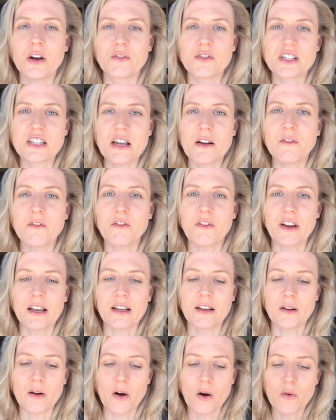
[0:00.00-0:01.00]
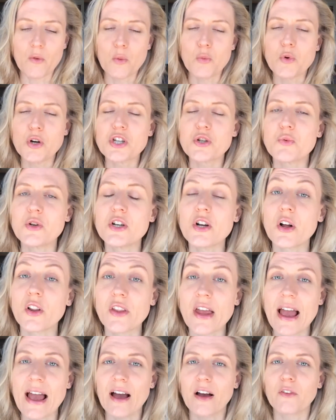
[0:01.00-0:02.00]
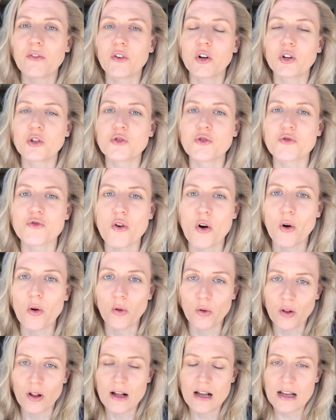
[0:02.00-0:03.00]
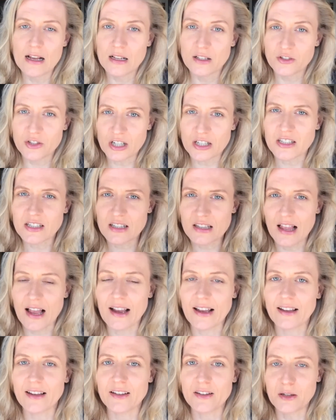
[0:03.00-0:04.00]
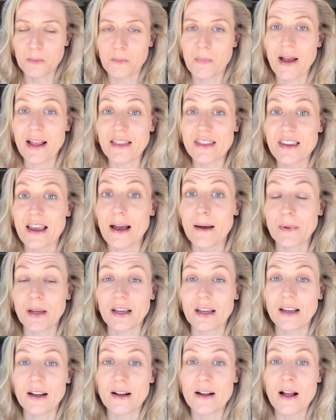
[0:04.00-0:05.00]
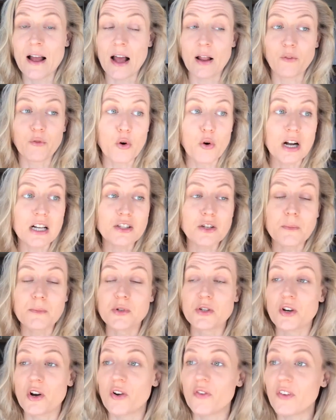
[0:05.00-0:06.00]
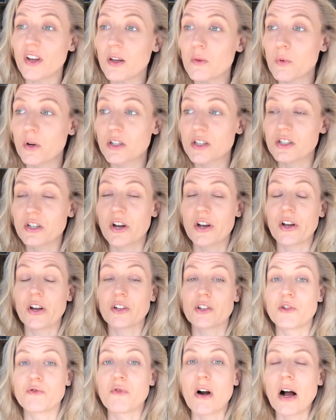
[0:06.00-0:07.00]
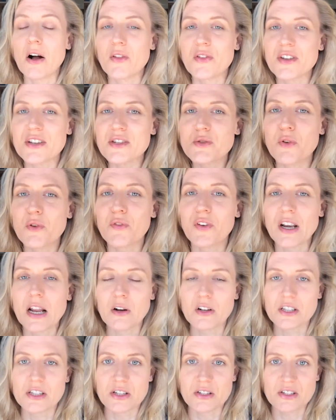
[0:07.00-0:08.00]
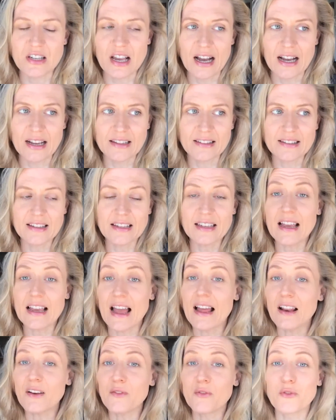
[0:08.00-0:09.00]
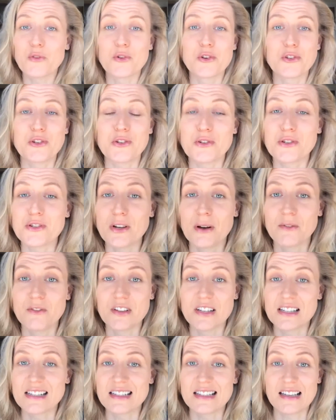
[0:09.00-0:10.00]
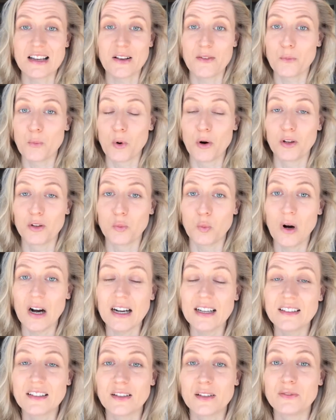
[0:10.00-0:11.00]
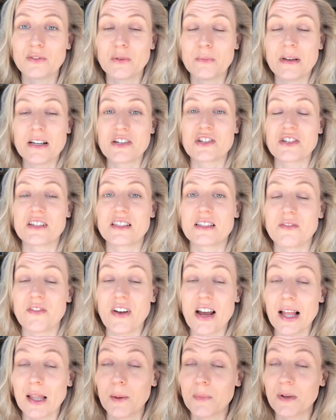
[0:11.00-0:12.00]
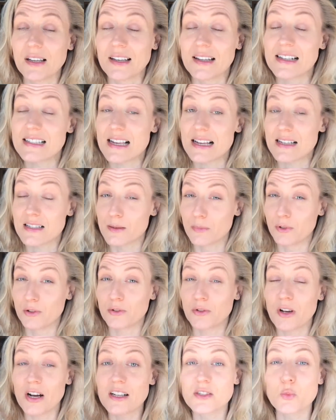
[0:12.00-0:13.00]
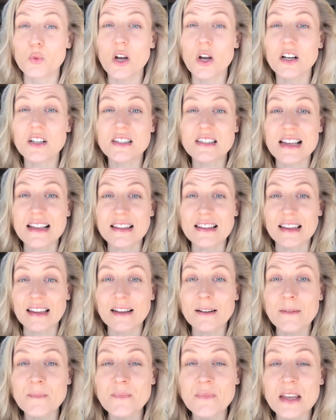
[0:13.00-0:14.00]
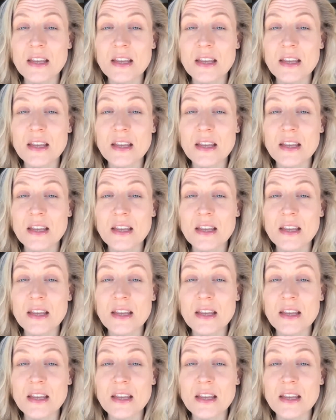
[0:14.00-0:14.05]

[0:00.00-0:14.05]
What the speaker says: of something over which we don't have control, just like the pandemic. And for us, observing what is going on around us within our society and for the news, obviously worldwide, the information is available and accessible to us. We are sending